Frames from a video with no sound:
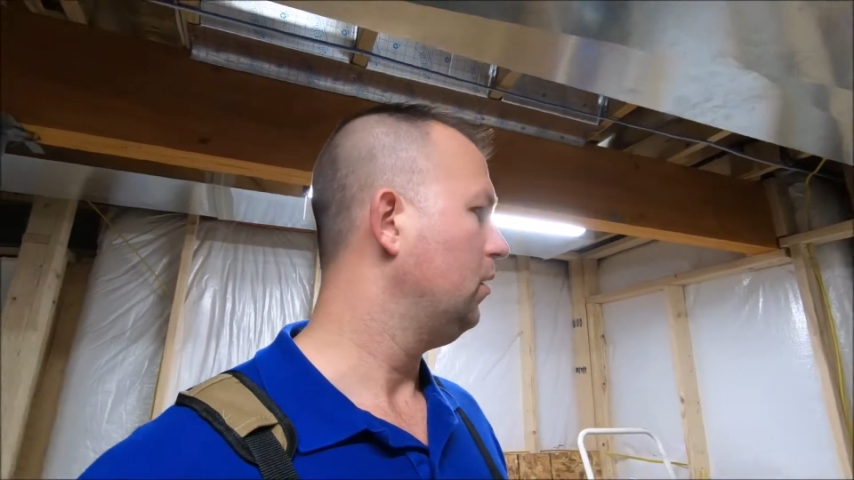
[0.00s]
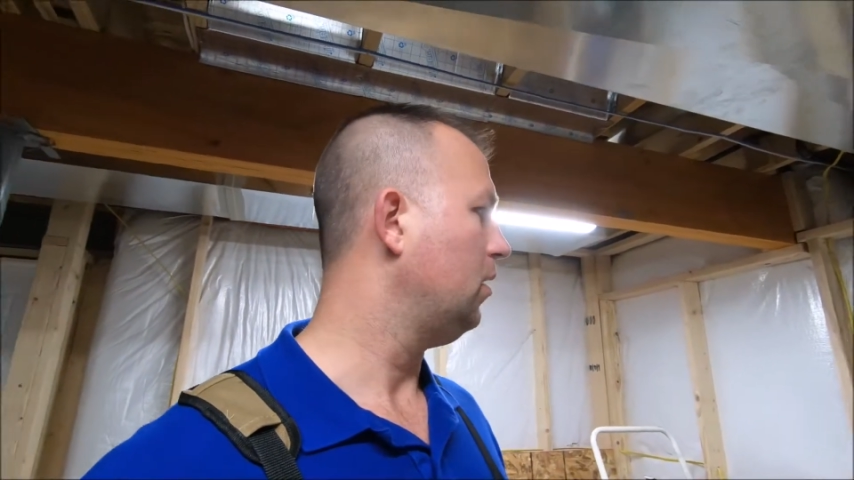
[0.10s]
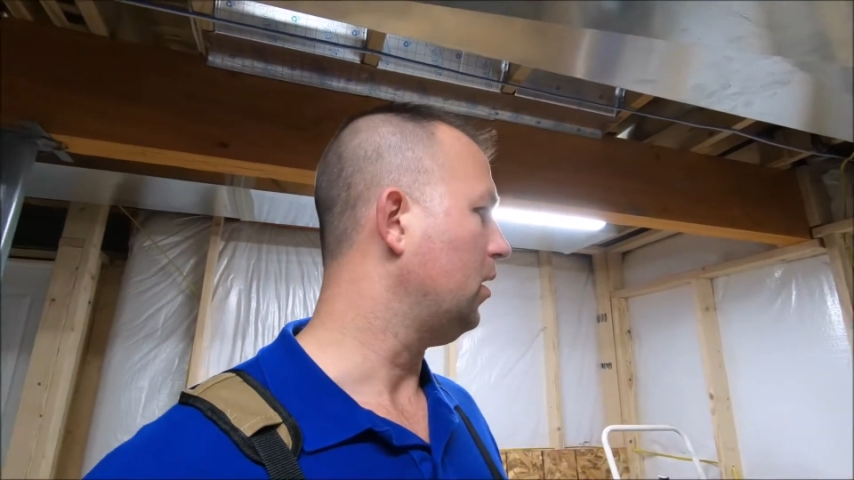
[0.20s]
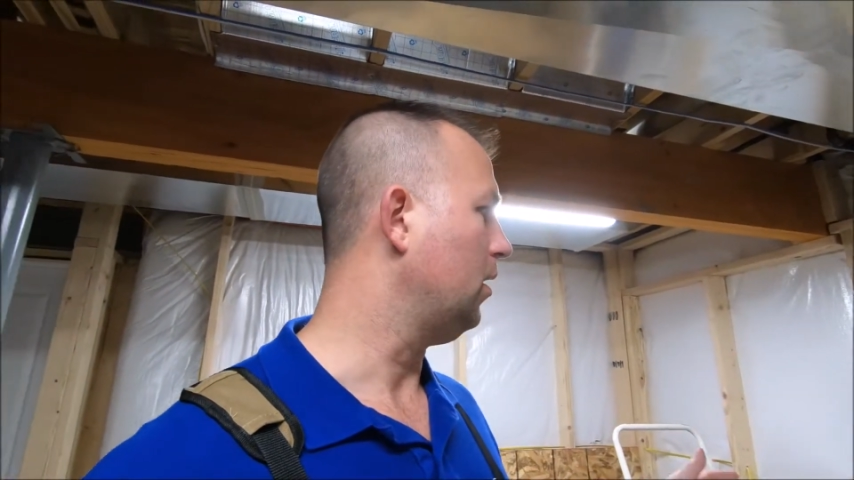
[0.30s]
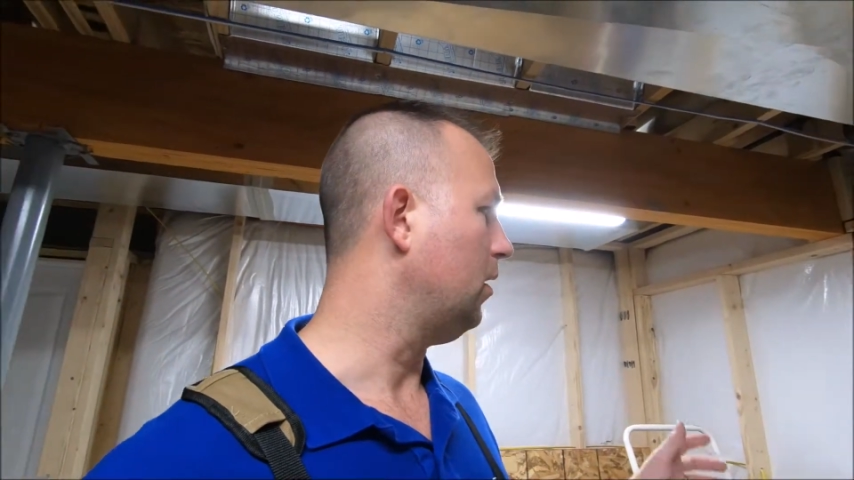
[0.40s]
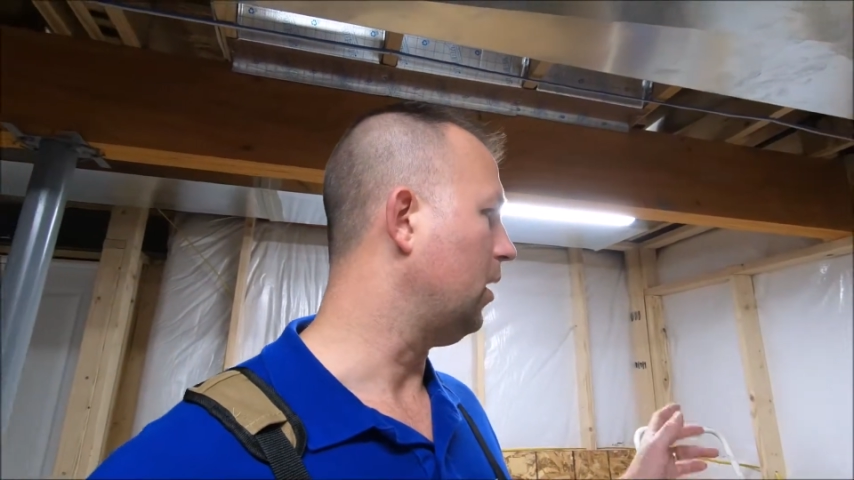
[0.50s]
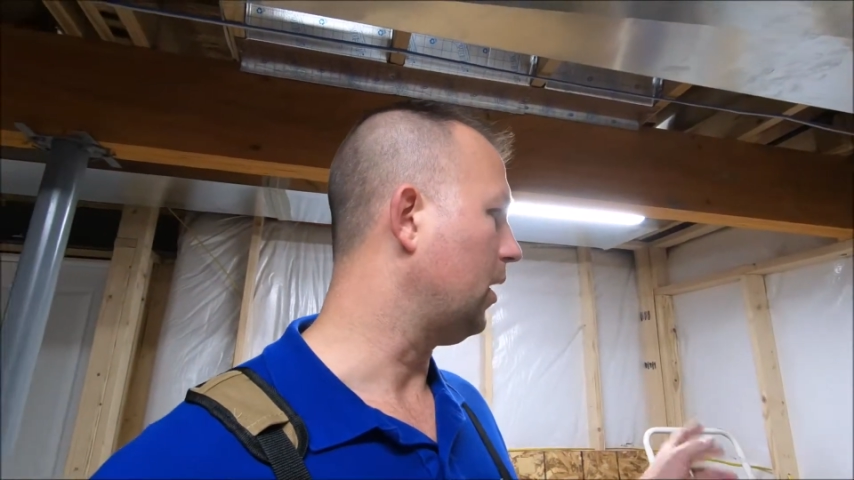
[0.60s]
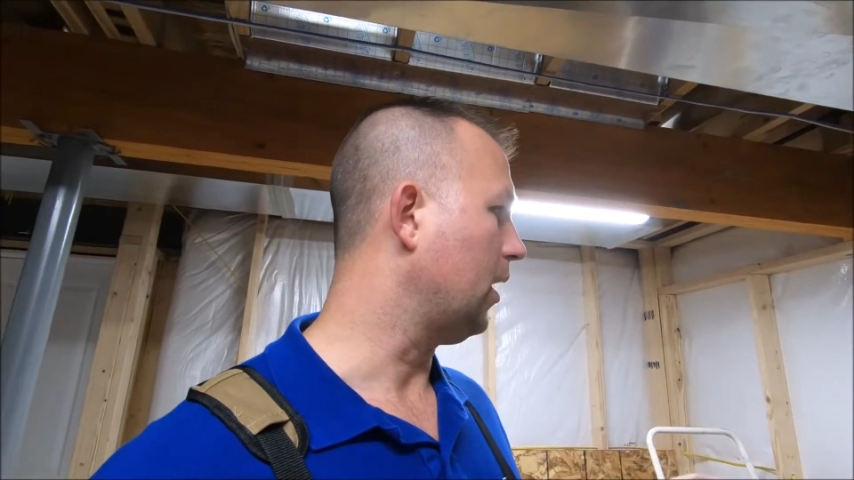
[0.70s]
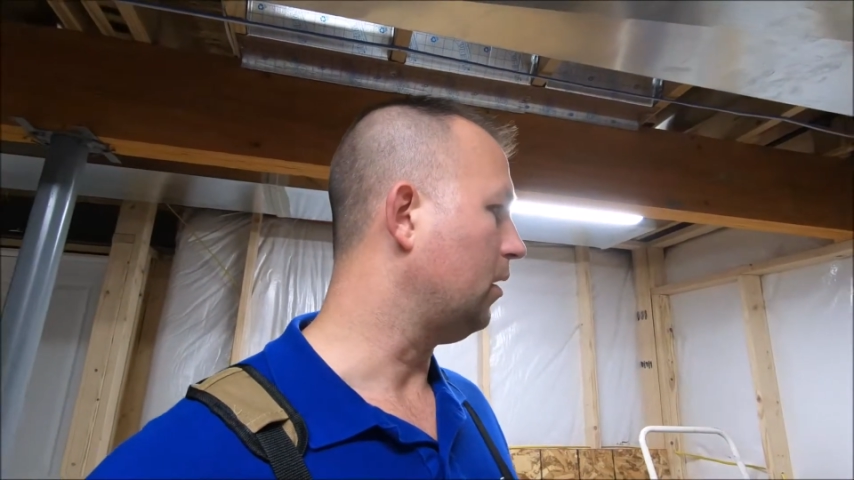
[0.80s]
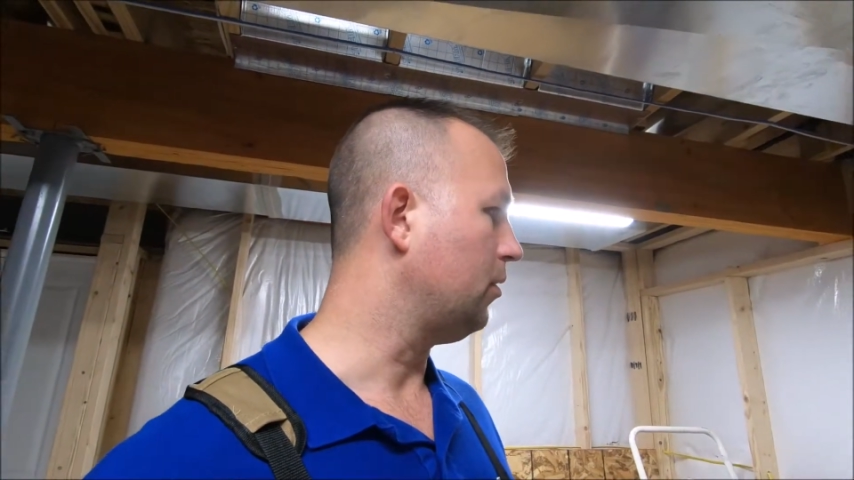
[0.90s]
And then I
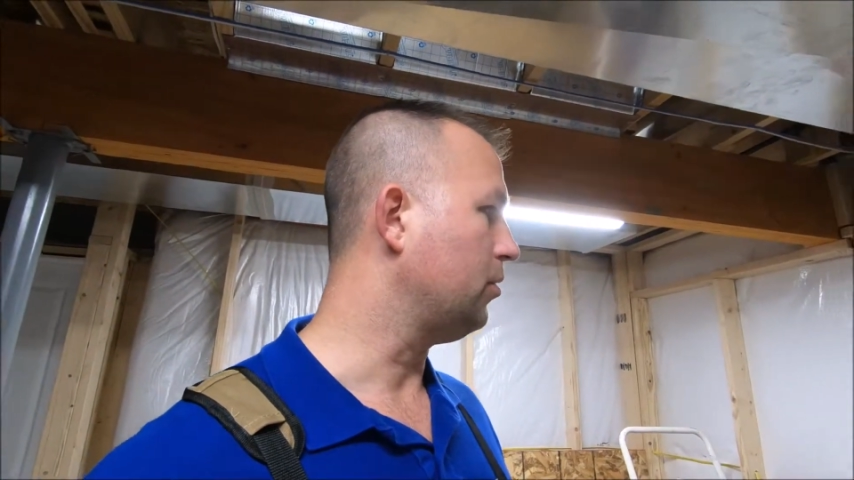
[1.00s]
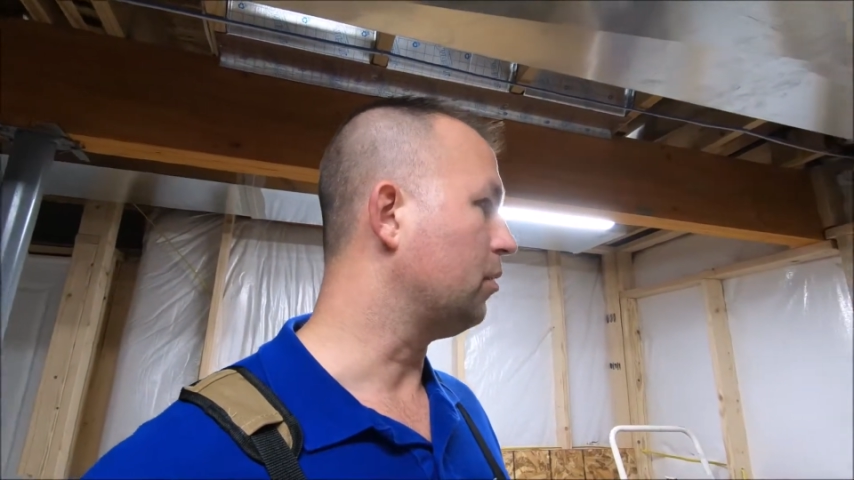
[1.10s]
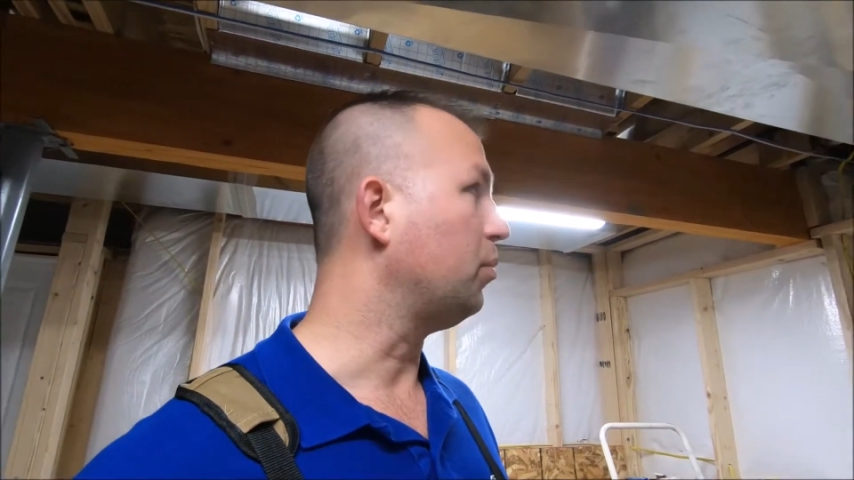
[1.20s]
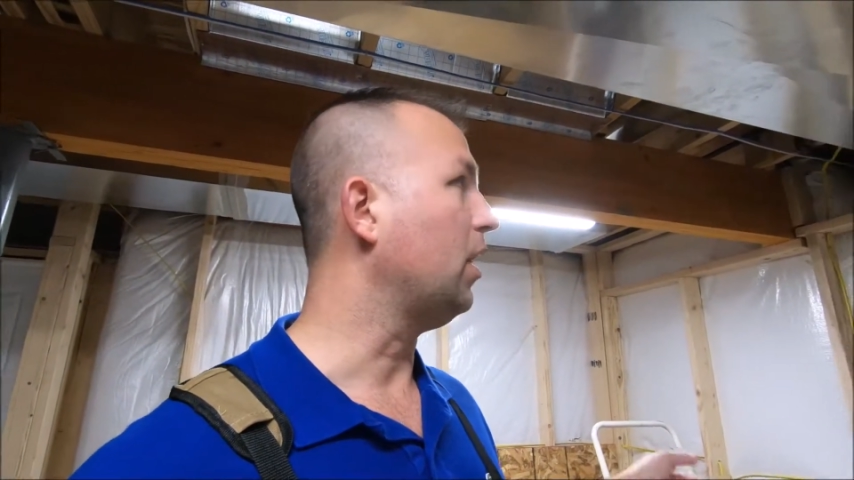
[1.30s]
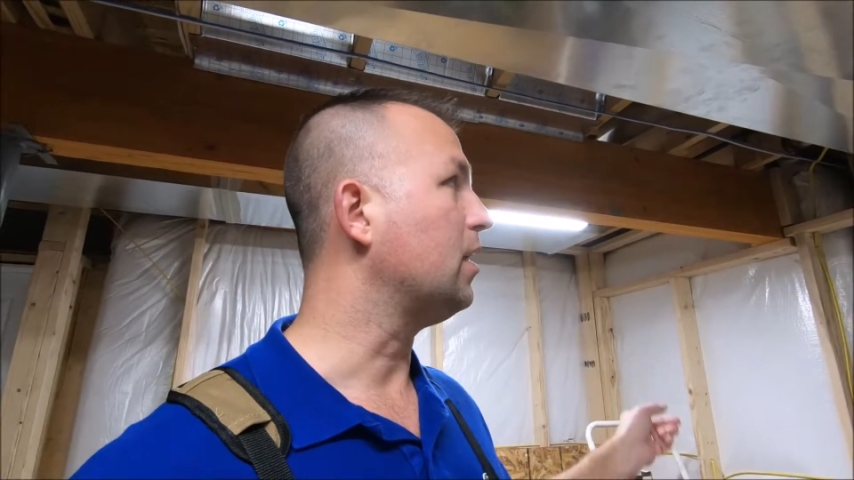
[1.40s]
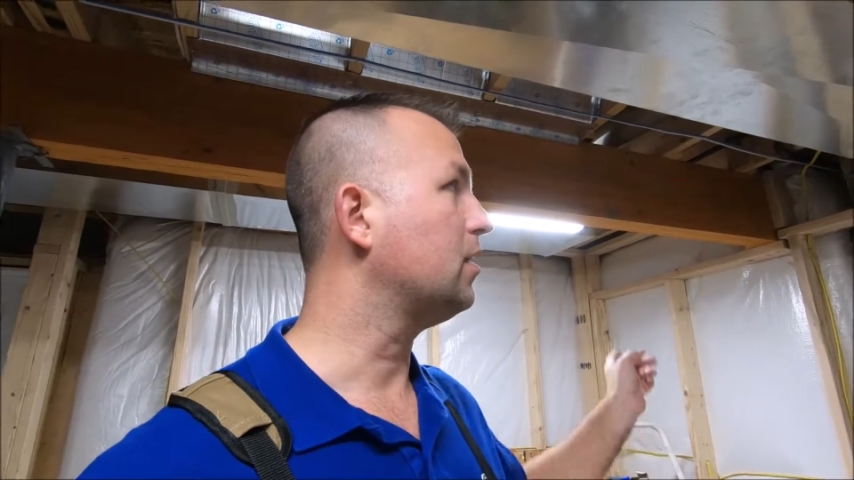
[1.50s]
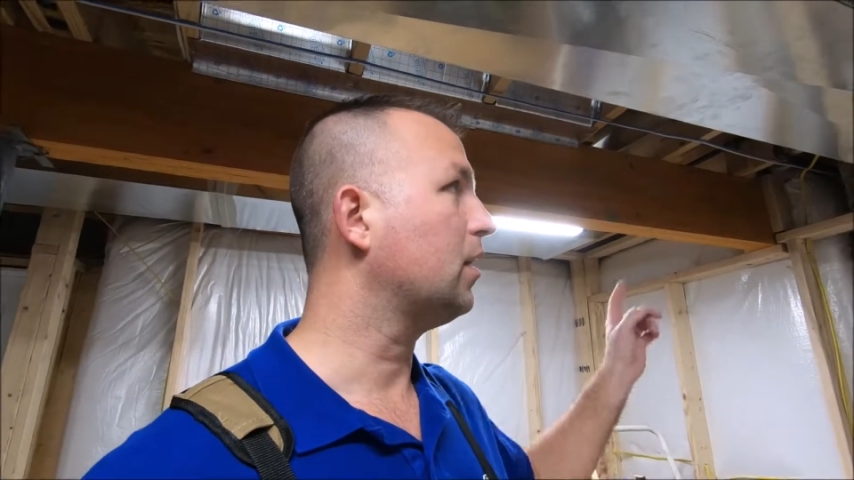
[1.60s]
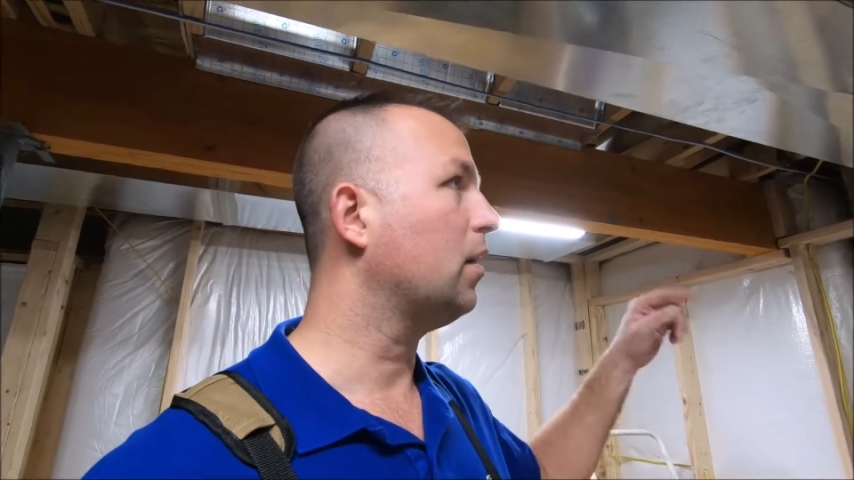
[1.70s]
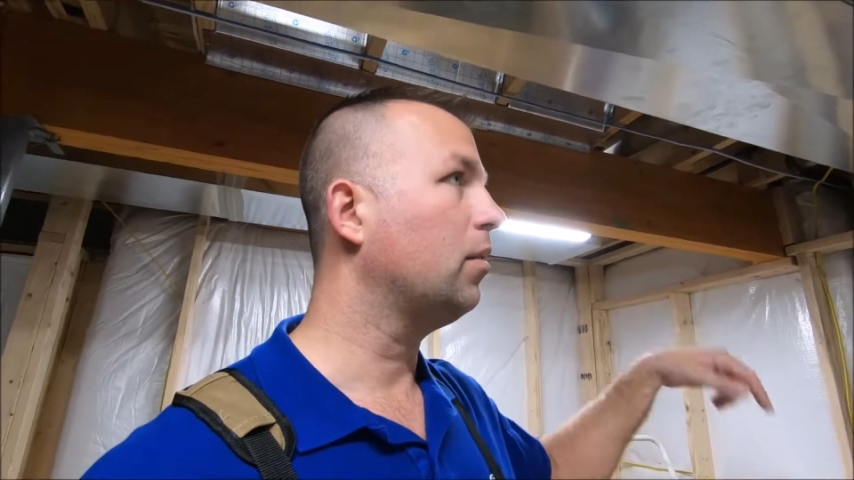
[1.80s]
got to do some plastic on